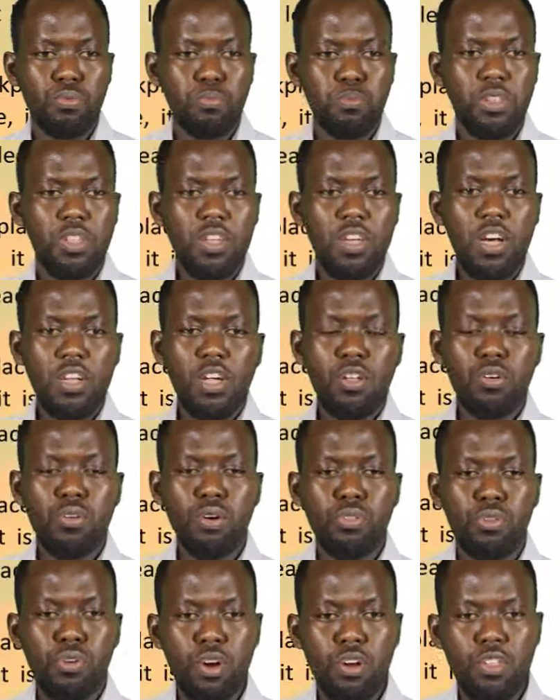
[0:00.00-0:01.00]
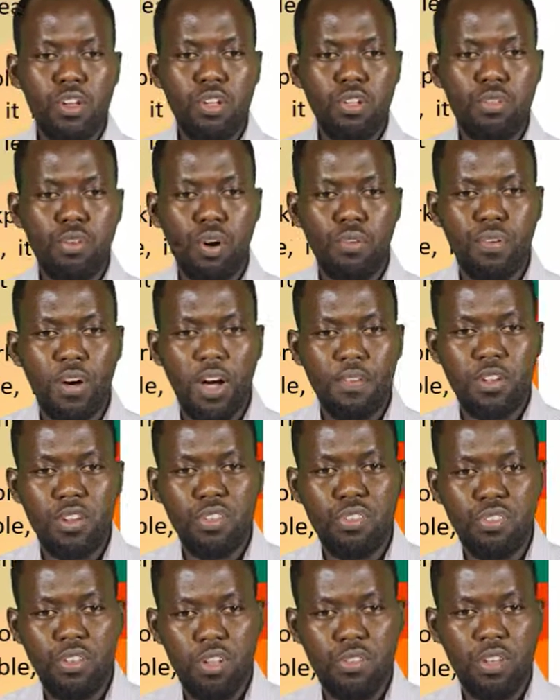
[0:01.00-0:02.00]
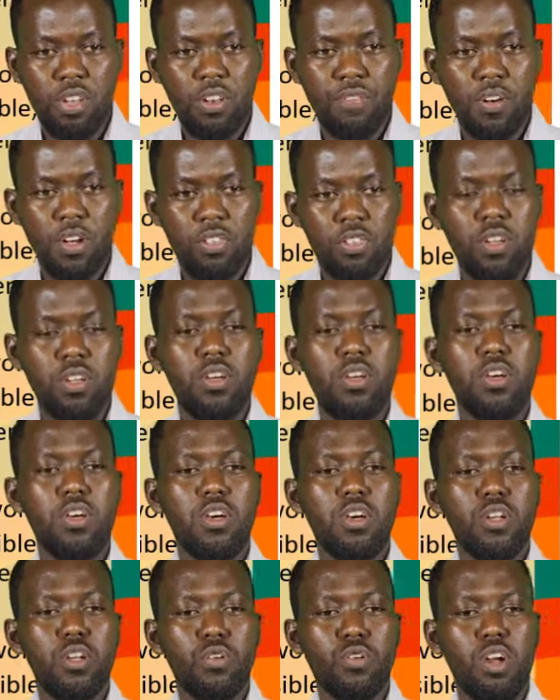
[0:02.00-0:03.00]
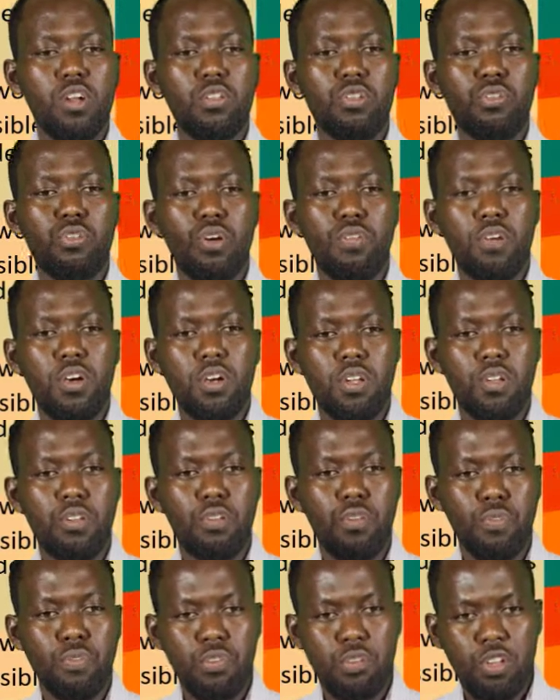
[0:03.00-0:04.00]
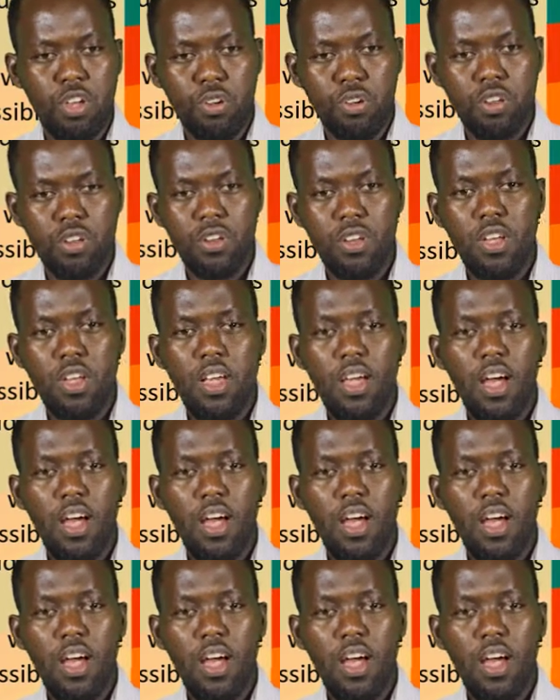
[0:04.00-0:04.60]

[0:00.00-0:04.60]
mitigate and control the risk of having stress and fatigue, irregularities of scheduling,